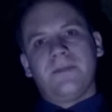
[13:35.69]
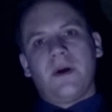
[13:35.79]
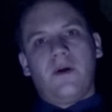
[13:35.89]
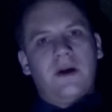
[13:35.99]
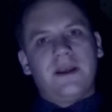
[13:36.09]

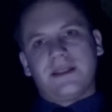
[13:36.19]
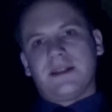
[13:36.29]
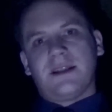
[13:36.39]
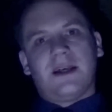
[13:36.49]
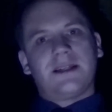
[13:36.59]
Or is
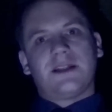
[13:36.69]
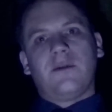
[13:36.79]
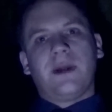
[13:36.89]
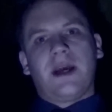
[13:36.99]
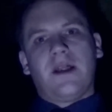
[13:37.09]
it, like so
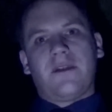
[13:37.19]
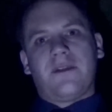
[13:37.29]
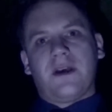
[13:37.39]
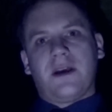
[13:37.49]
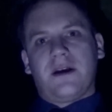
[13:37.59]
many other
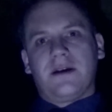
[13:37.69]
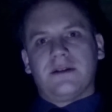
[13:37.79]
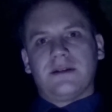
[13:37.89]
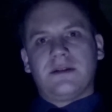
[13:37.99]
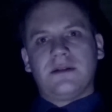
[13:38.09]
things,